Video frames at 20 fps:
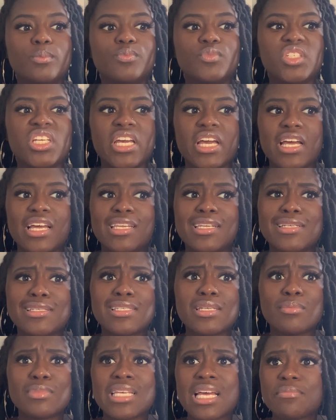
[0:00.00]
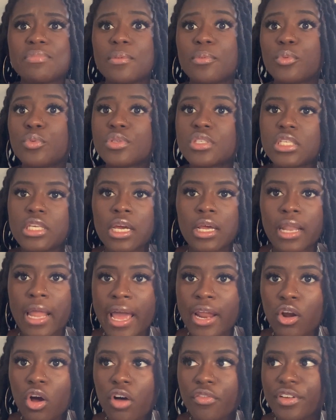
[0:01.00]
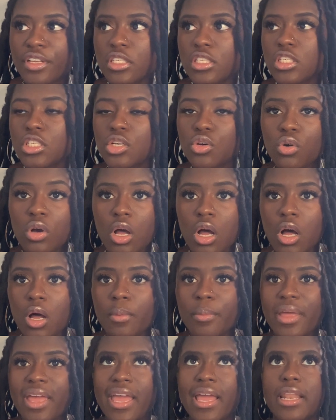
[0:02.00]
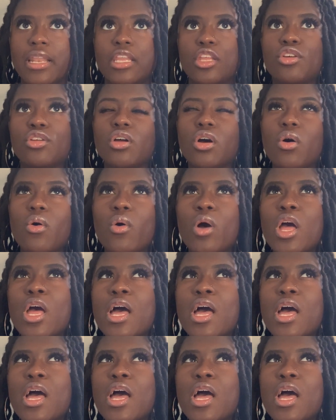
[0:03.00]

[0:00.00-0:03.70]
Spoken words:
Yeah, and then sometimes people will see your light off and still come, and you know,